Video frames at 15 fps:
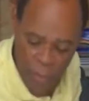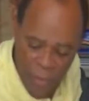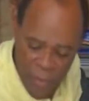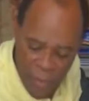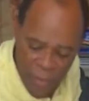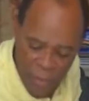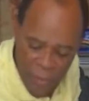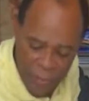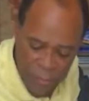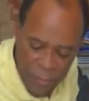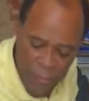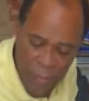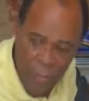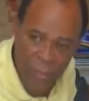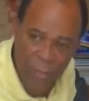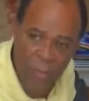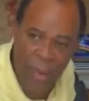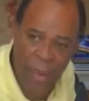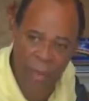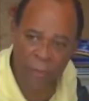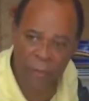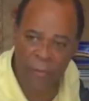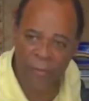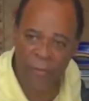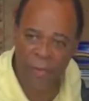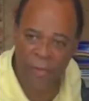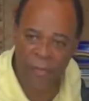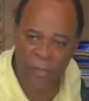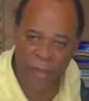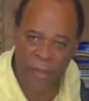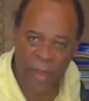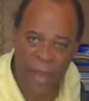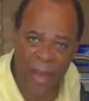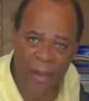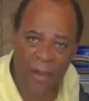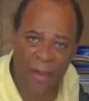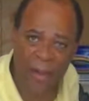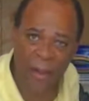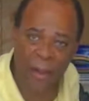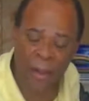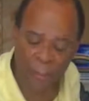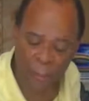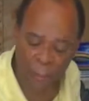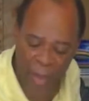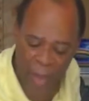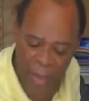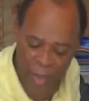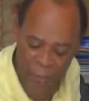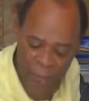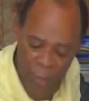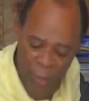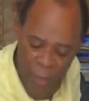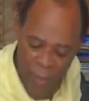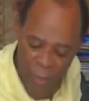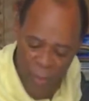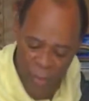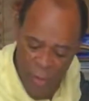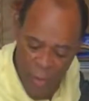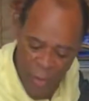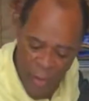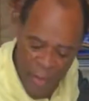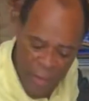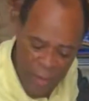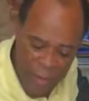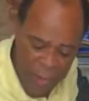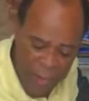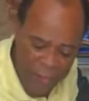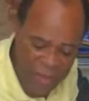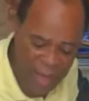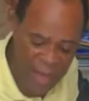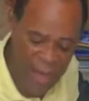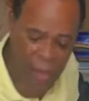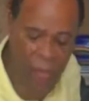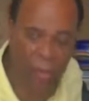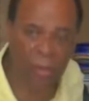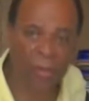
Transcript: pillow. I don't know if you can see that. I have a work pillow and a towel.